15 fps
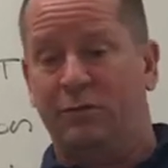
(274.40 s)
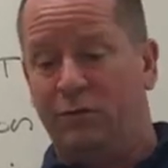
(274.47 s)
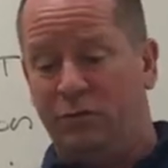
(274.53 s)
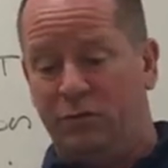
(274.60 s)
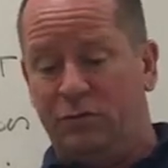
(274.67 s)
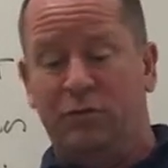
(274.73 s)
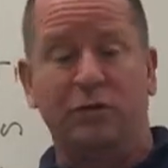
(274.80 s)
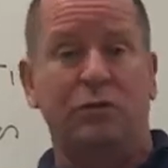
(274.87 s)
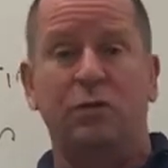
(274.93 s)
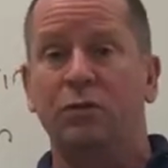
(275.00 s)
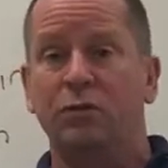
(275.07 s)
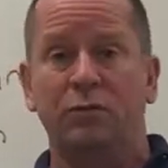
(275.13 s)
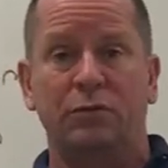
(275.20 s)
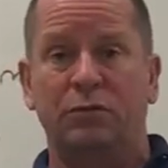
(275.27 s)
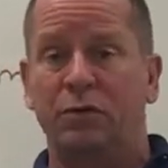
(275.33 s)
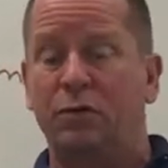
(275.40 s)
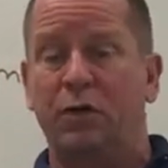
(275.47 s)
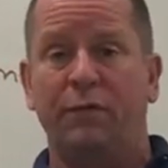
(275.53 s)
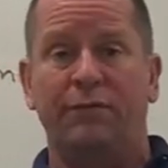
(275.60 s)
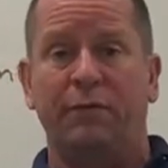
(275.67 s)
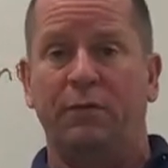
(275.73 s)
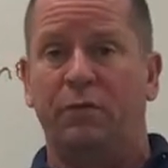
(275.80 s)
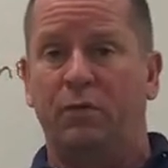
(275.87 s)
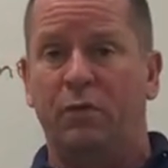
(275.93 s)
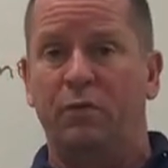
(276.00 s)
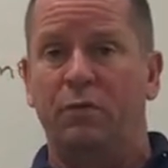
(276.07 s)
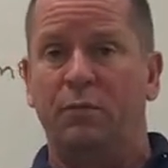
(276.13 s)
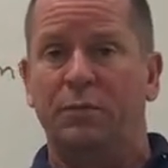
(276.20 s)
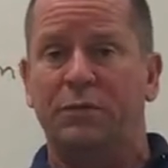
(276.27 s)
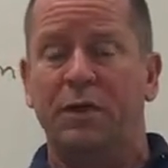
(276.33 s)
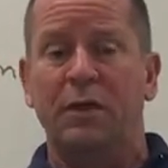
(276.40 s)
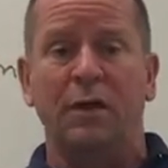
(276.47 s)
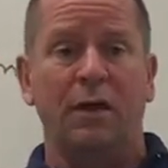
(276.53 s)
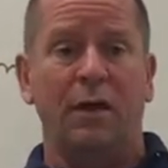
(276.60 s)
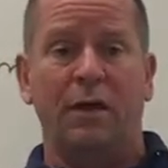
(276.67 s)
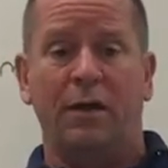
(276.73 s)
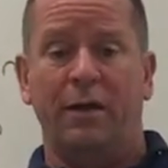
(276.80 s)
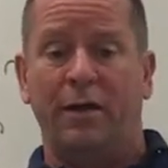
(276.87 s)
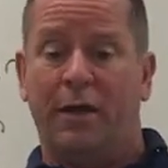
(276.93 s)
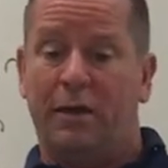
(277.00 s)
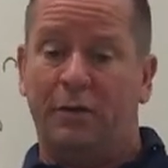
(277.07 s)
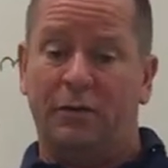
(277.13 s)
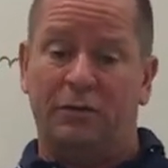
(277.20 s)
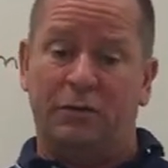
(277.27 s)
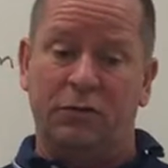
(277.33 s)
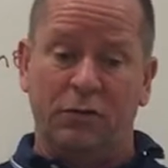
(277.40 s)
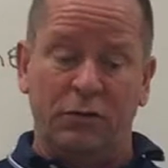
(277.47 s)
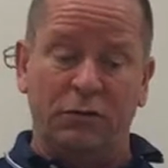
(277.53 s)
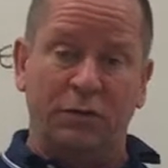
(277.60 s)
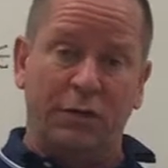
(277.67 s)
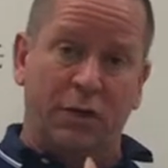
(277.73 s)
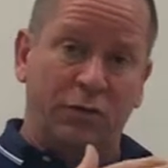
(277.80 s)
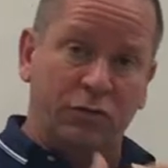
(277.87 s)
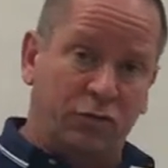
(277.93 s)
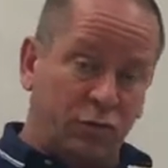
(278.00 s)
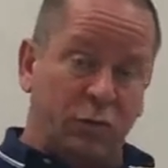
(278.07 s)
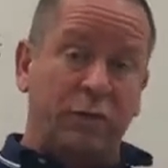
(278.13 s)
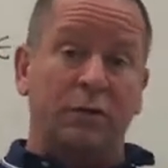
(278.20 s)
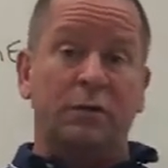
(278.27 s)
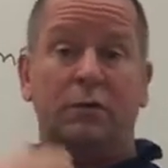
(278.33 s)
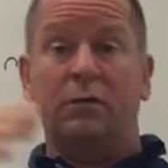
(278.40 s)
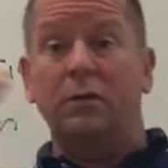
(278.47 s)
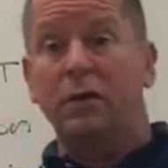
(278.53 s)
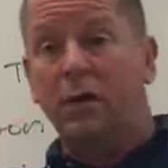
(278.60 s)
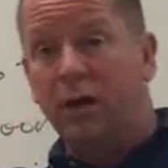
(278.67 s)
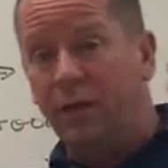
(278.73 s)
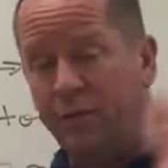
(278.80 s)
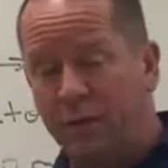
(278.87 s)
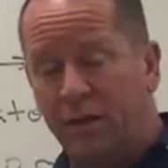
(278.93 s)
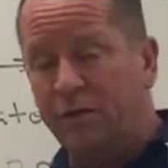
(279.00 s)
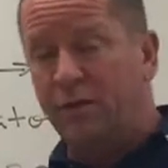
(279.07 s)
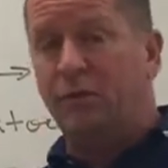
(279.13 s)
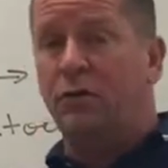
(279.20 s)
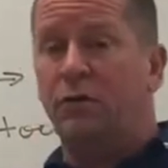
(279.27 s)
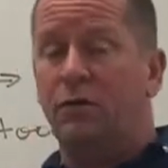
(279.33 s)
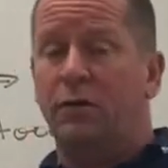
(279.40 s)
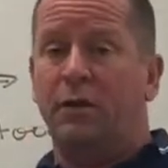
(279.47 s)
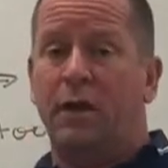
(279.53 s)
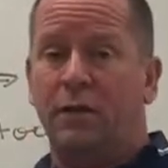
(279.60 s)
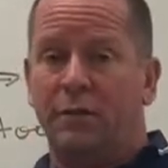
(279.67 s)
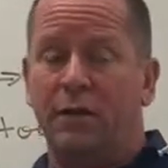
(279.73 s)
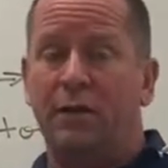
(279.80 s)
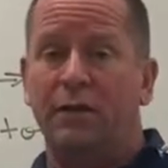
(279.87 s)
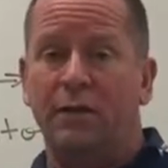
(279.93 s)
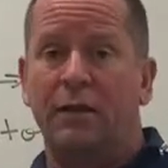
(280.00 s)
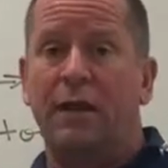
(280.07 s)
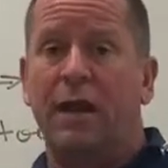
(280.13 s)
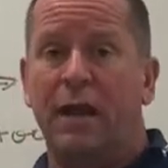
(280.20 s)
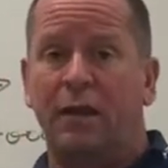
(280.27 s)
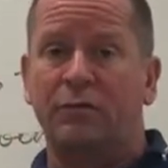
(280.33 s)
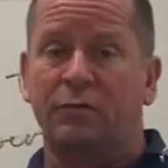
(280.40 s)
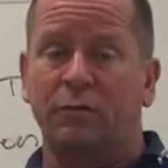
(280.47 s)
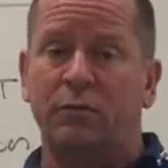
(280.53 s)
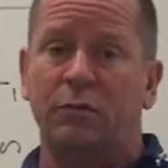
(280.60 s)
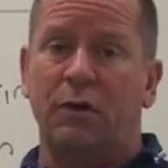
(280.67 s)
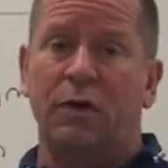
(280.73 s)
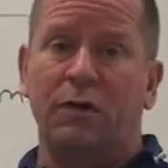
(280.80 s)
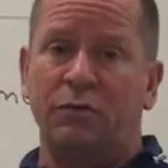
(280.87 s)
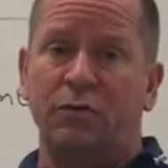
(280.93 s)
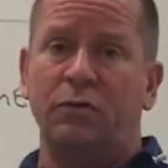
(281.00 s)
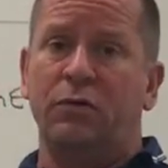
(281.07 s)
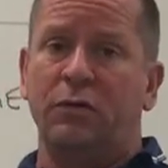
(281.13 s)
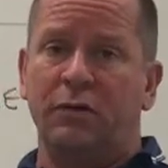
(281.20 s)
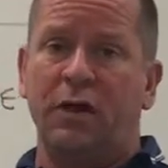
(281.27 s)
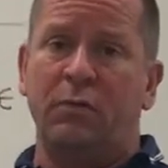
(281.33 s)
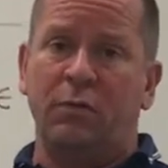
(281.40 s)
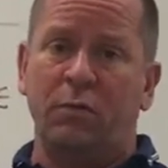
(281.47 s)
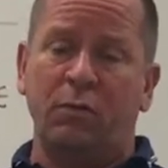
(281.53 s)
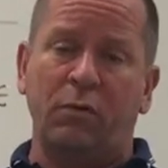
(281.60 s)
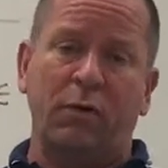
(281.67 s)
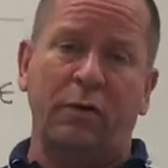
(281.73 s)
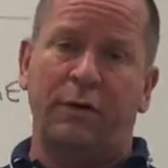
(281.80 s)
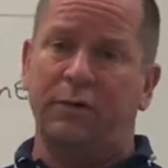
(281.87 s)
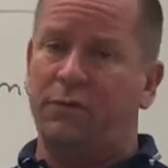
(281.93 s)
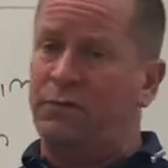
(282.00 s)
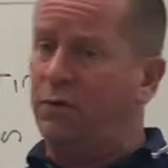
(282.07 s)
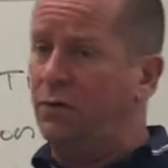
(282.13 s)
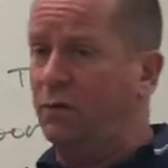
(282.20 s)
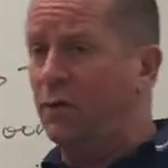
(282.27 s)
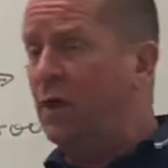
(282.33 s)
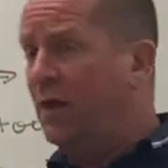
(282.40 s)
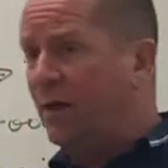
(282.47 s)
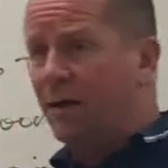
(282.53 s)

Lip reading: usually two different groups, and it's usually a drill, and then the actual unit that we're working. So,